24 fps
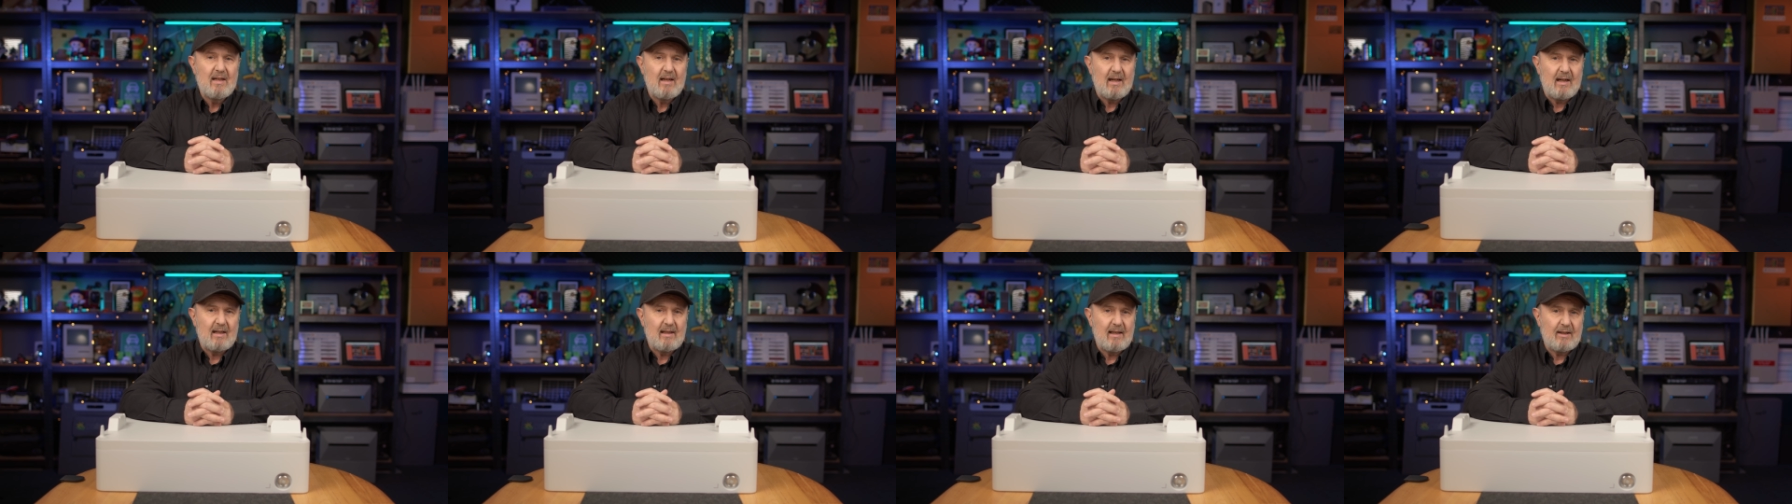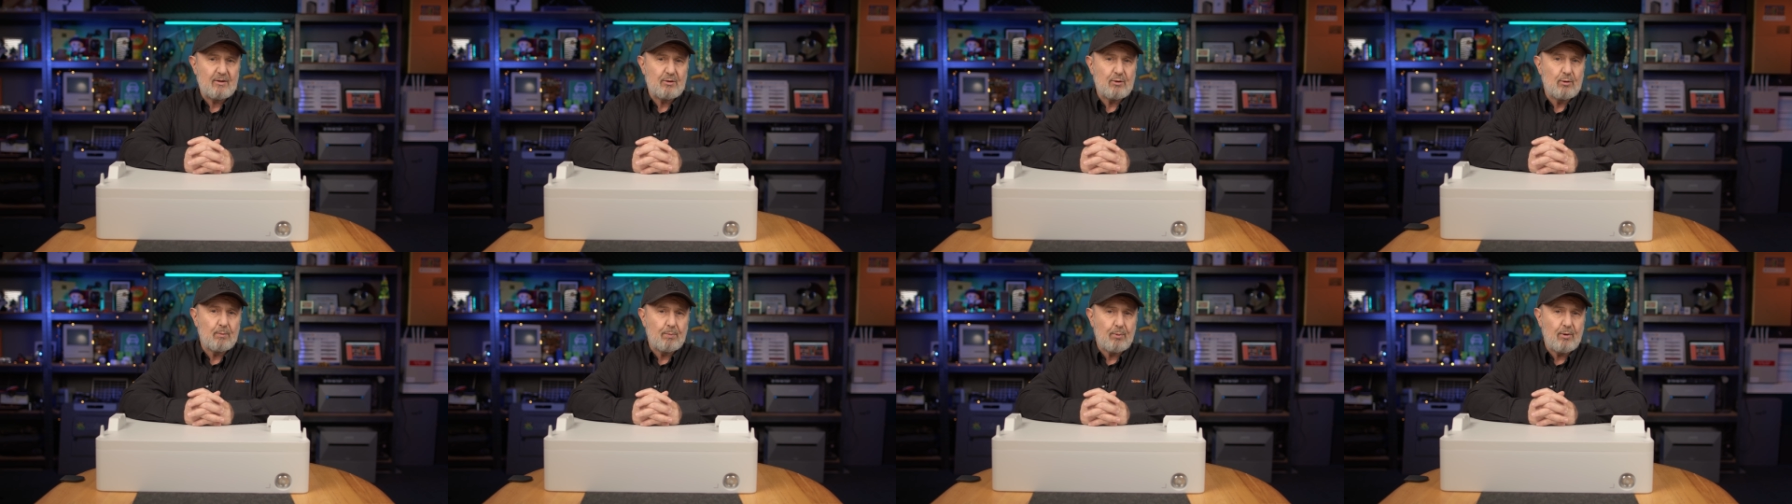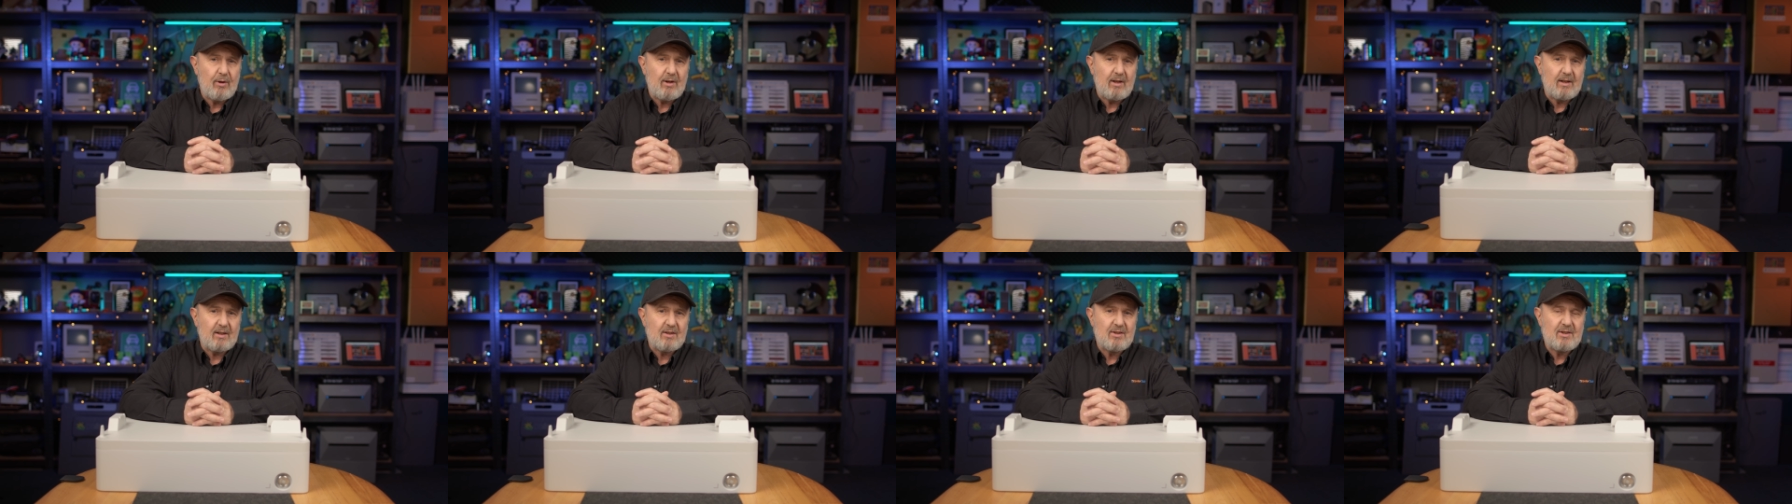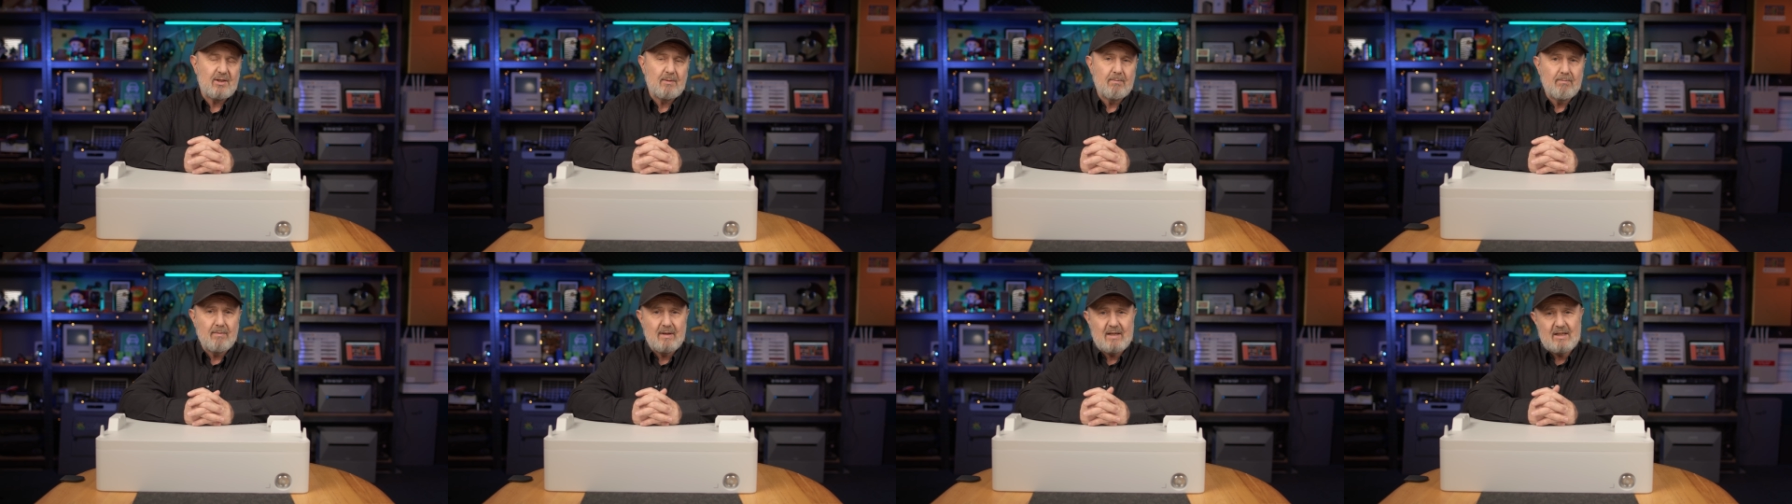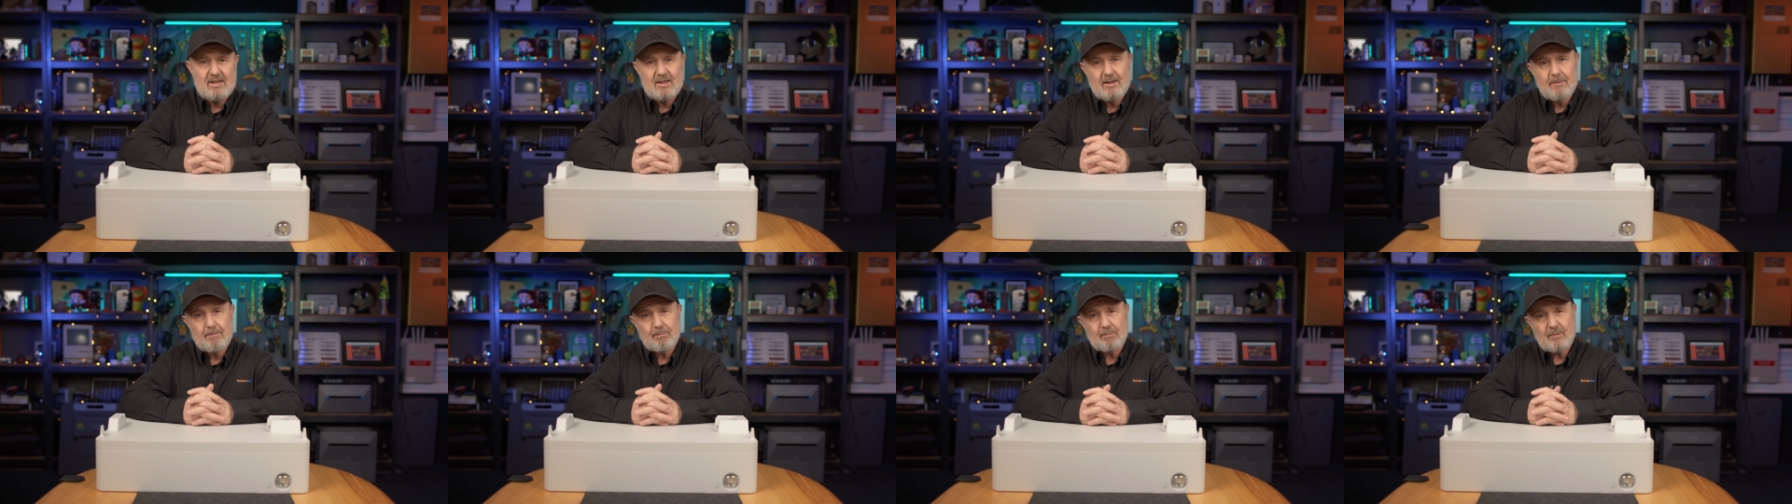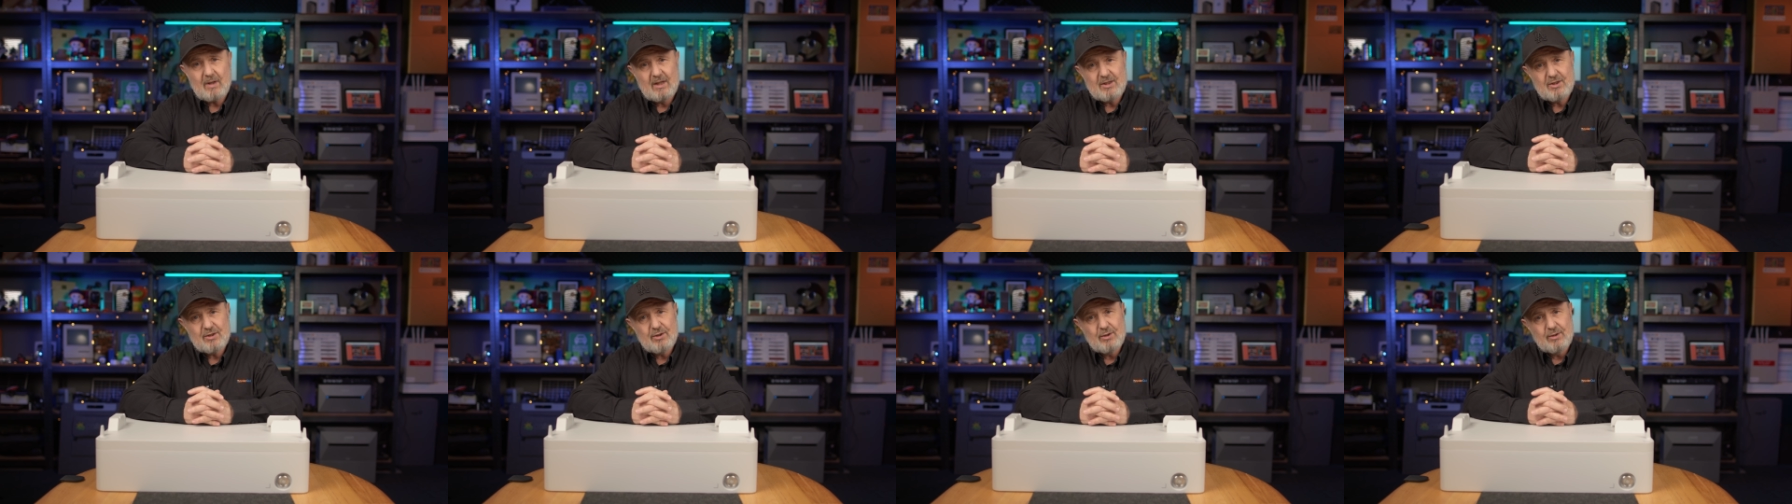electrical products to meet
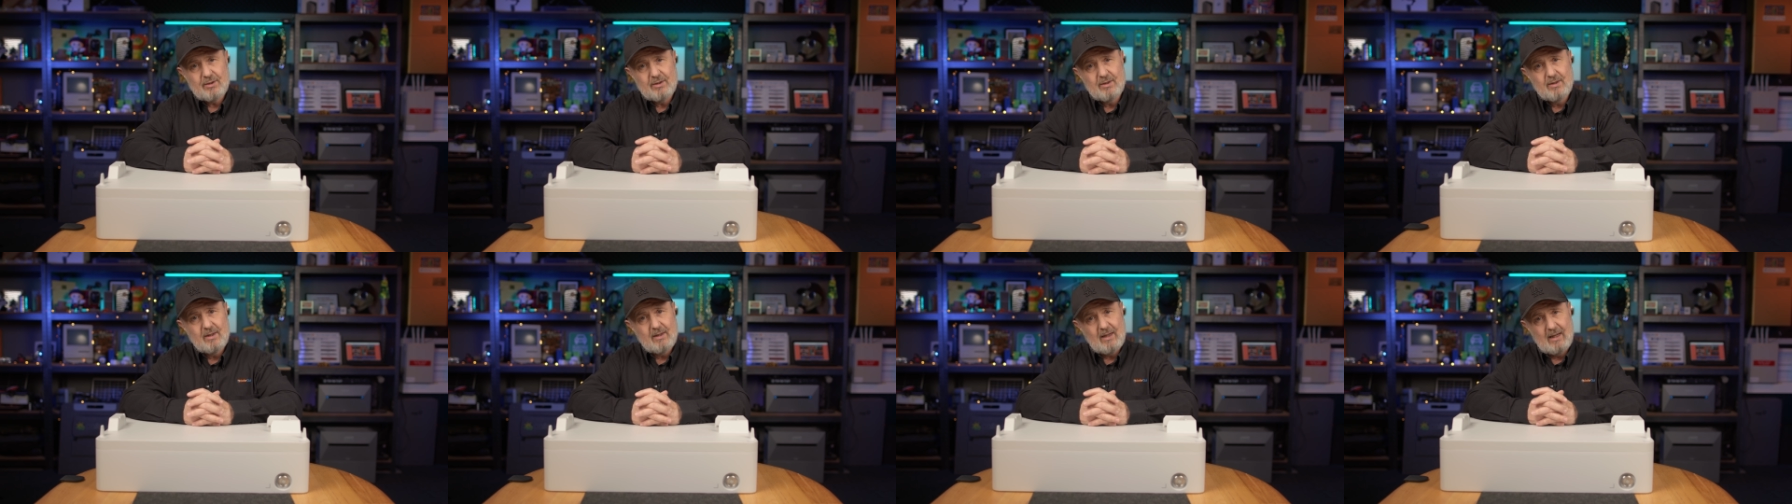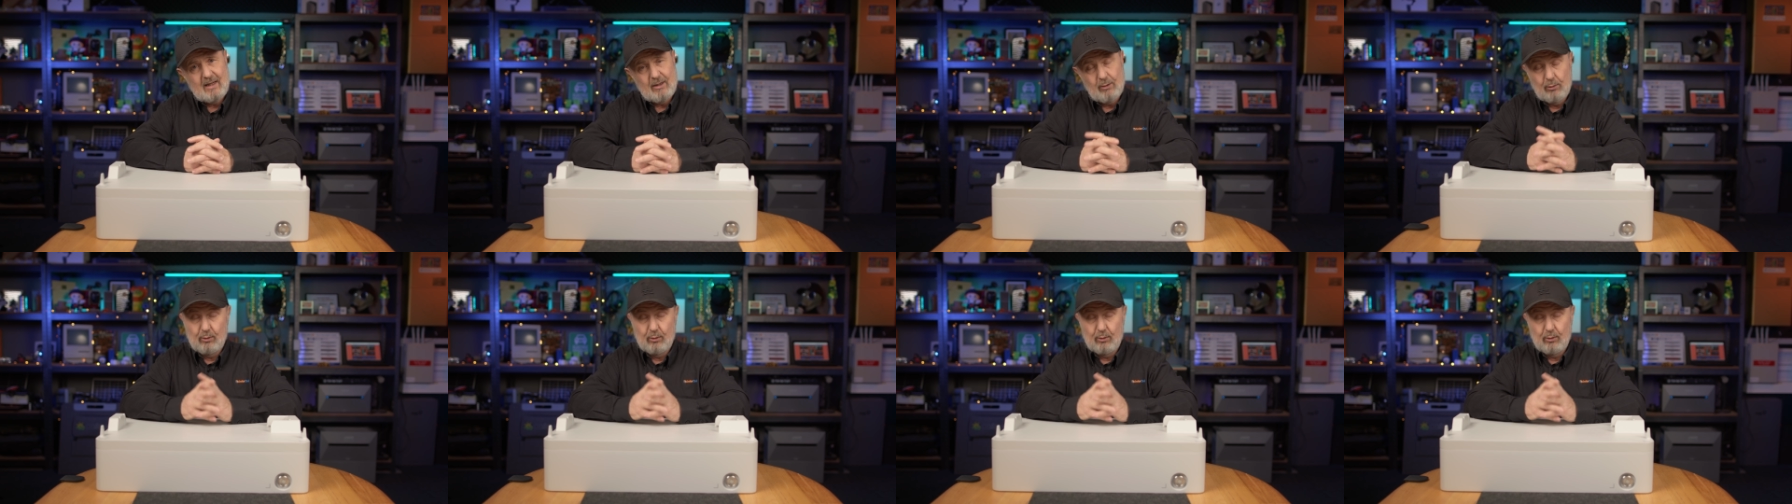a certain uh,